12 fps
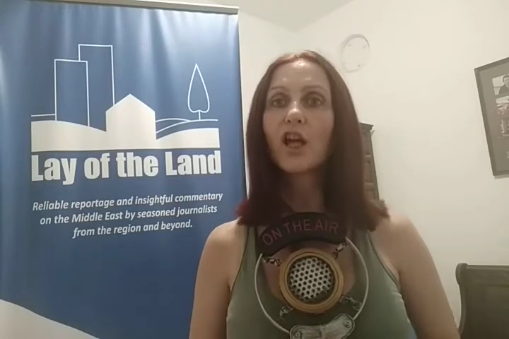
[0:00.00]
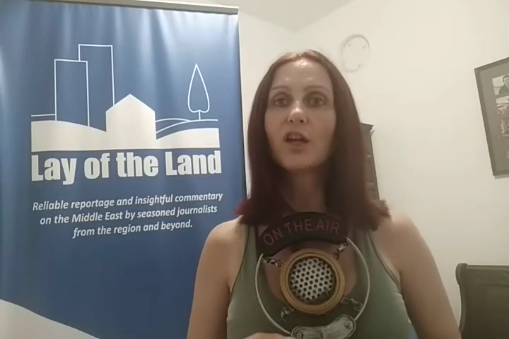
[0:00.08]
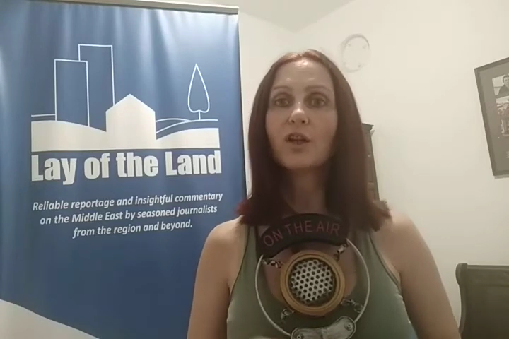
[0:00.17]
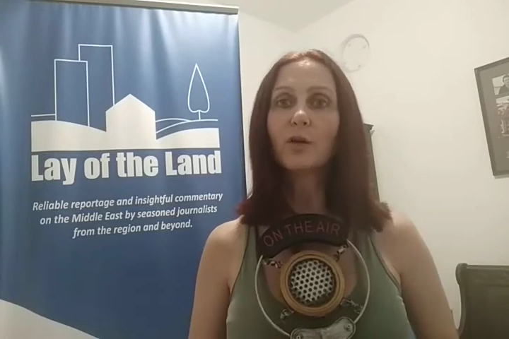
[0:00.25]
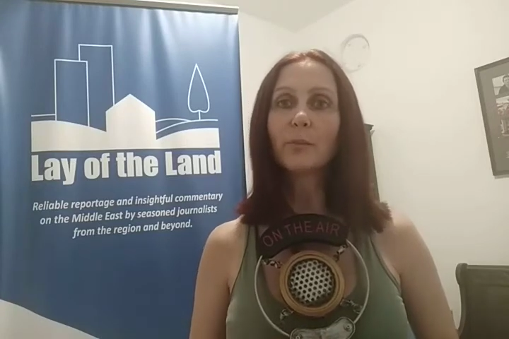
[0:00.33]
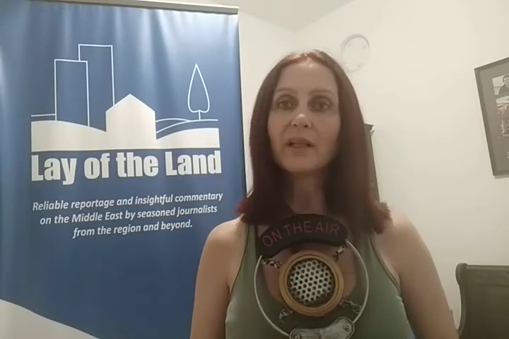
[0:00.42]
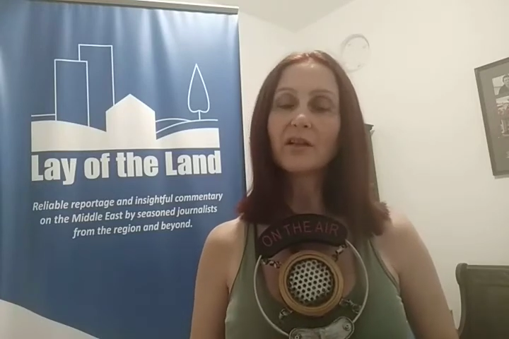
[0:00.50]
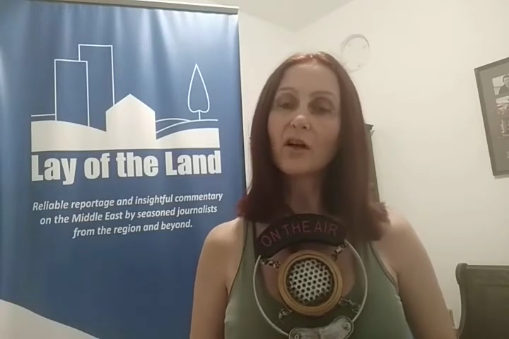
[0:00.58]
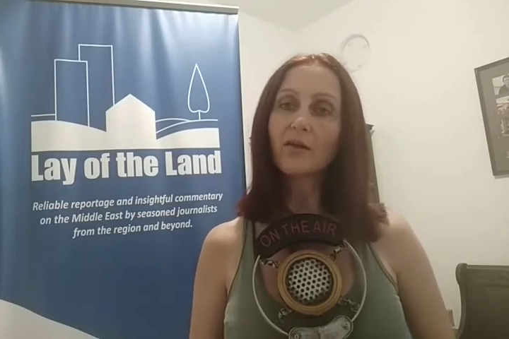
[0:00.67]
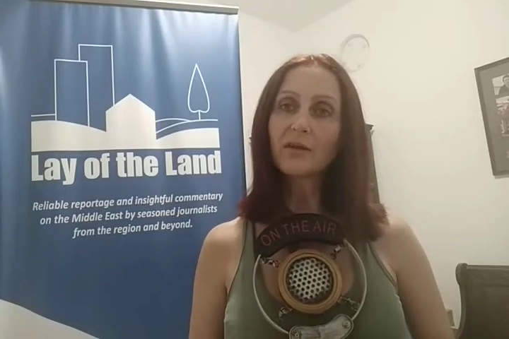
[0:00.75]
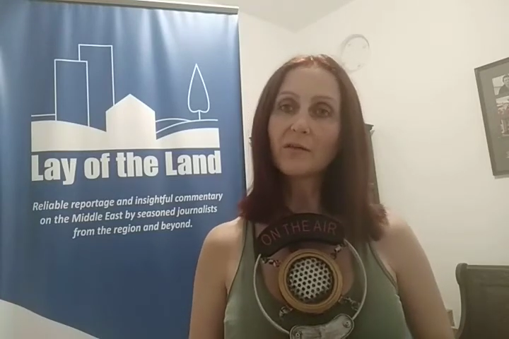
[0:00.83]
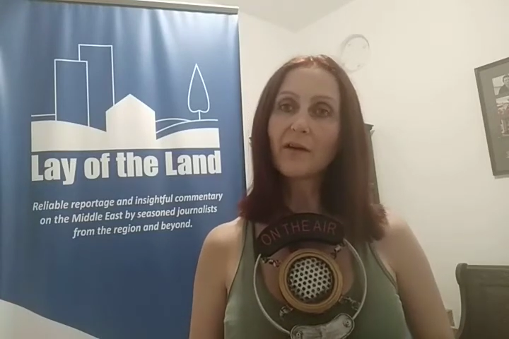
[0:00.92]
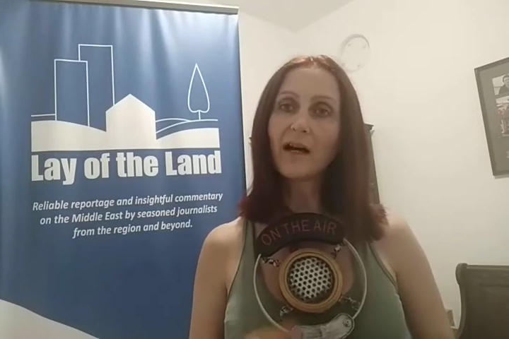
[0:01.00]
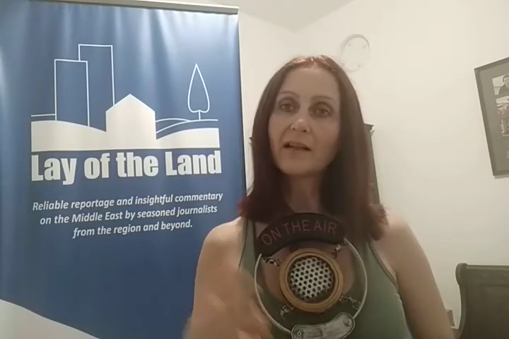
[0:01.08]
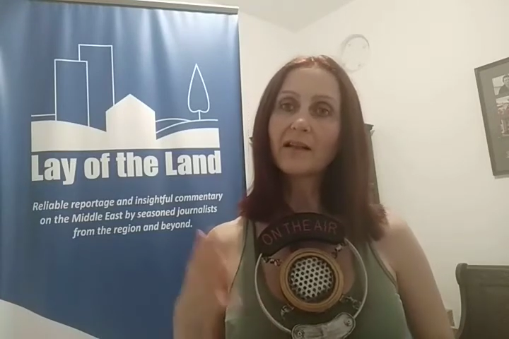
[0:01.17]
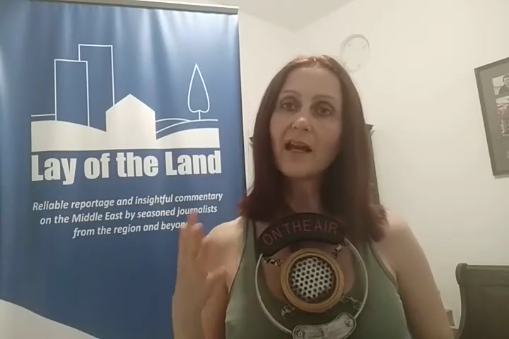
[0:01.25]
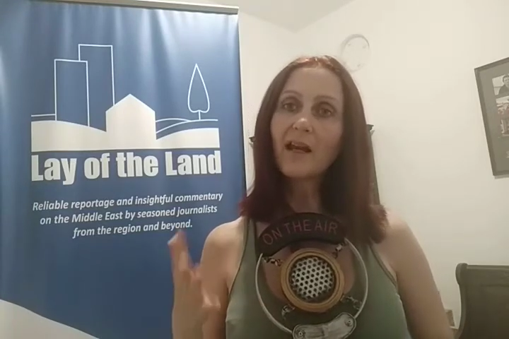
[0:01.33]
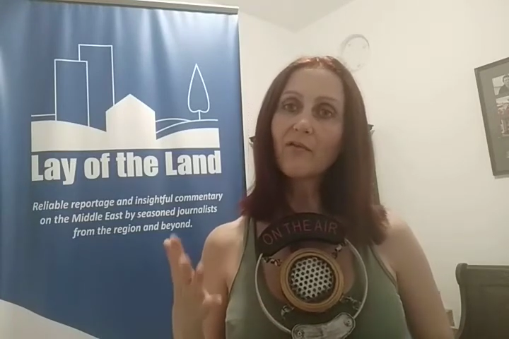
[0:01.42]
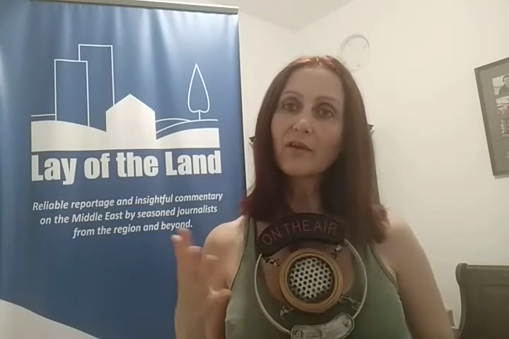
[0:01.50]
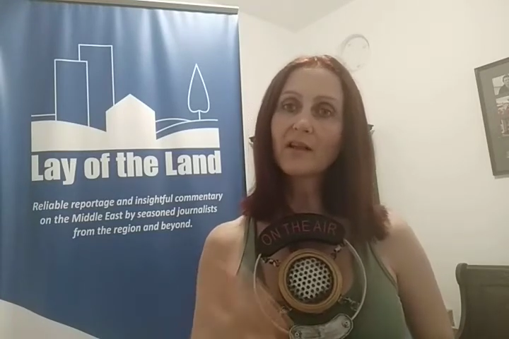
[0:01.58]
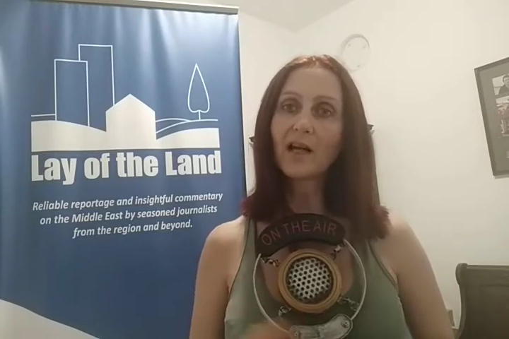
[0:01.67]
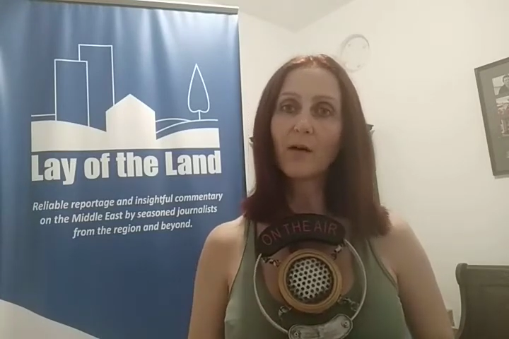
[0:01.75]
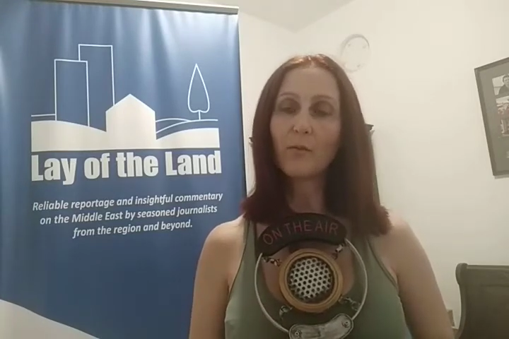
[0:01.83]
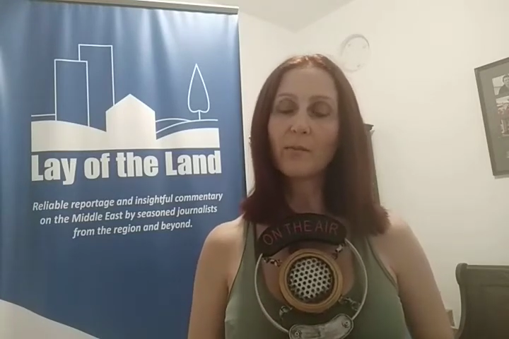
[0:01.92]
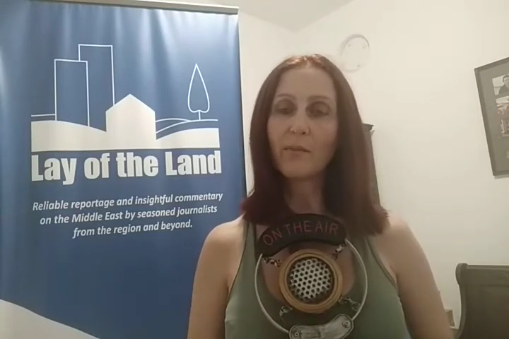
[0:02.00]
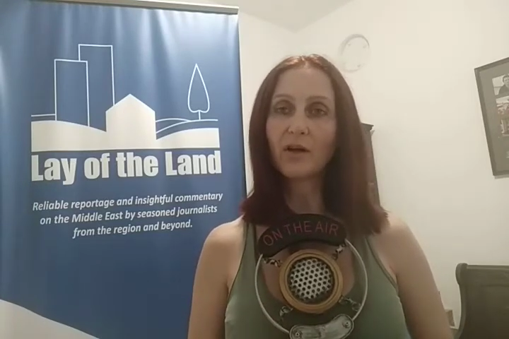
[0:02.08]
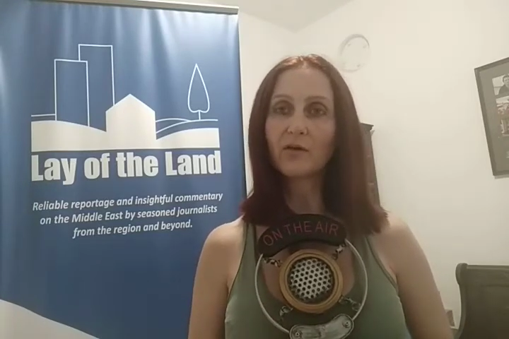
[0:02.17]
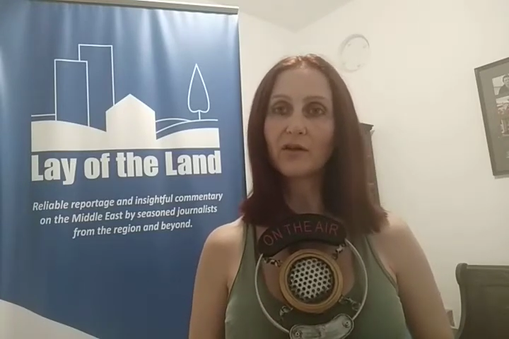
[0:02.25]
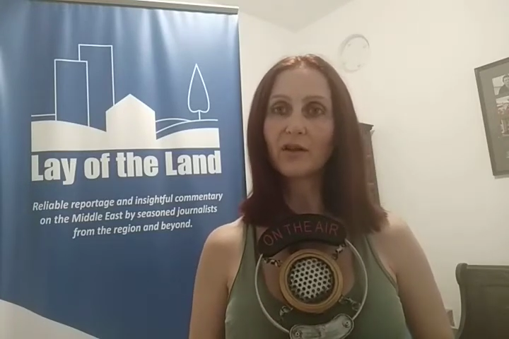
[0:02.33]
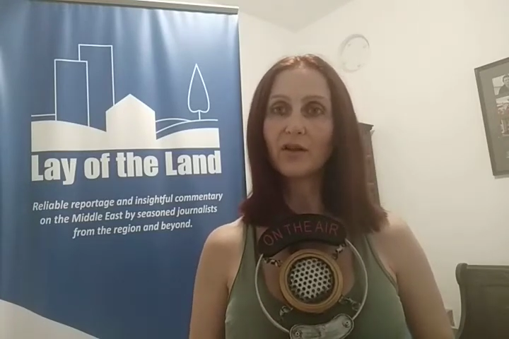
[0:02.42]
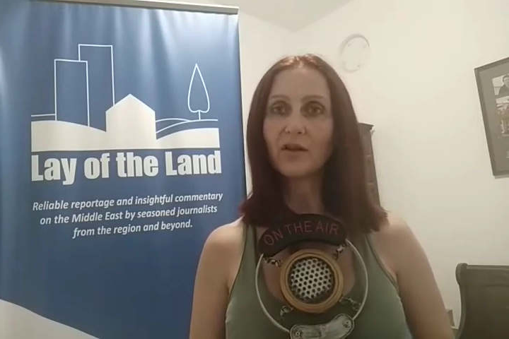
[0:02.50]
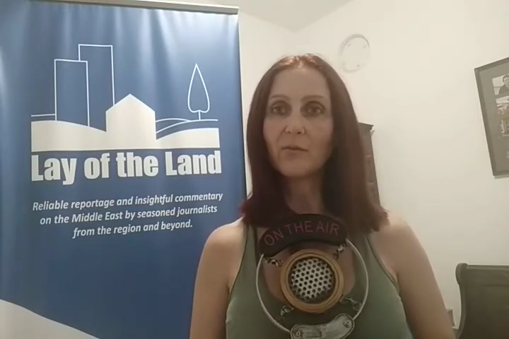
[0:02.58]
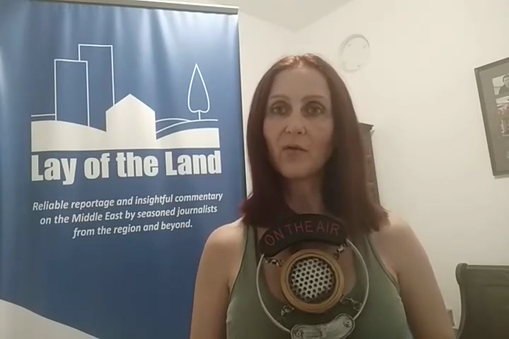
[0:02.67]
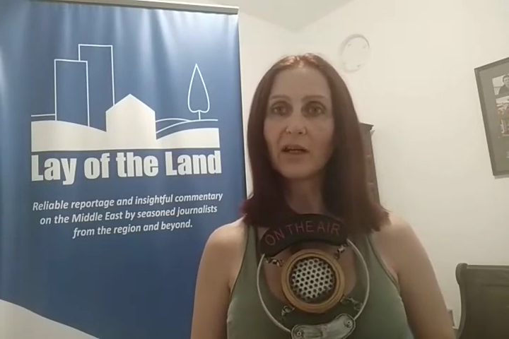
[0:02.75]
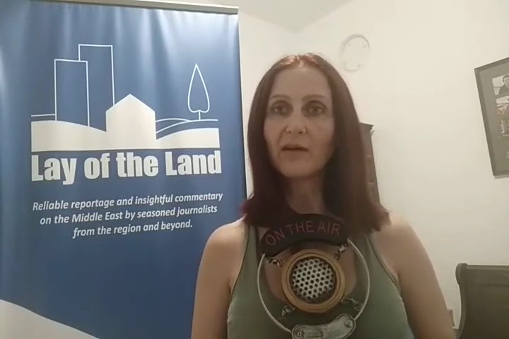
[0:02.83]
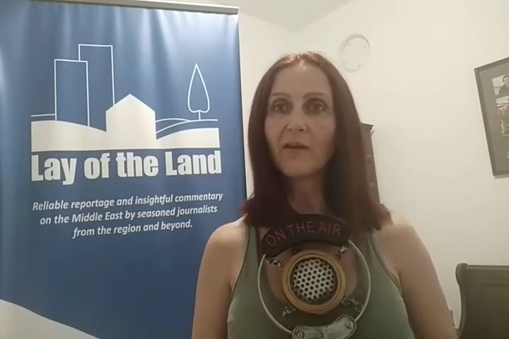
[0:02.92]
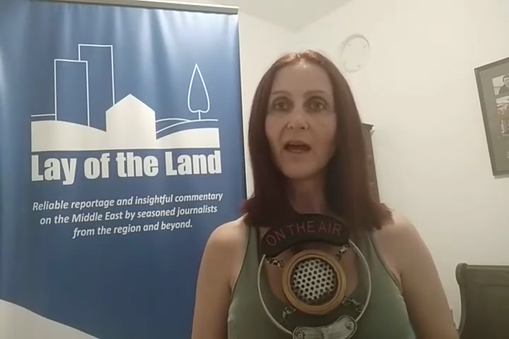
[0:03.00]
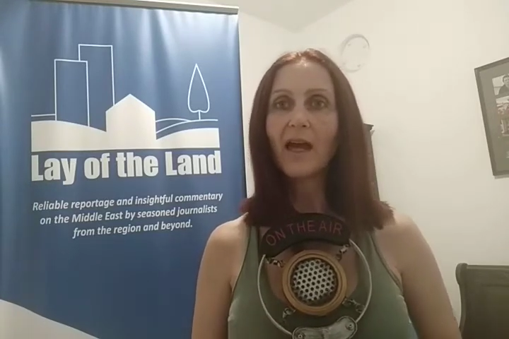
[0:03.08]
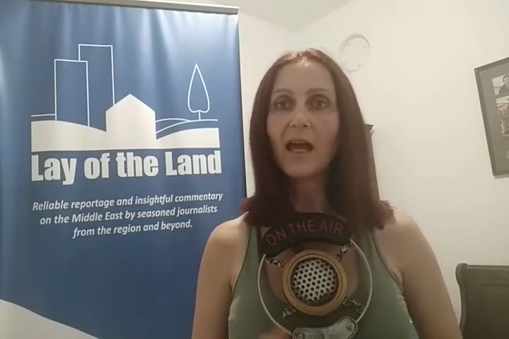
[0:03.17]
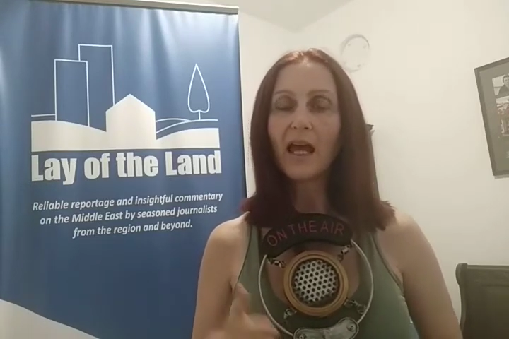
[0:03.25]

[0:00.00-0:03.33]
you'll be notified every time we post a new brief,